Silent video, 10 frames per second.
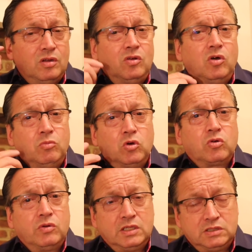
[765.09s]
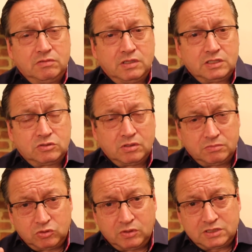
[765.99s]
a lot more creative things when
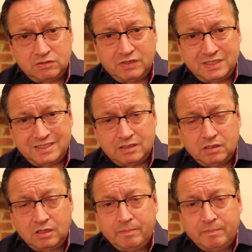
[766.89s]
I'm direct to vendor.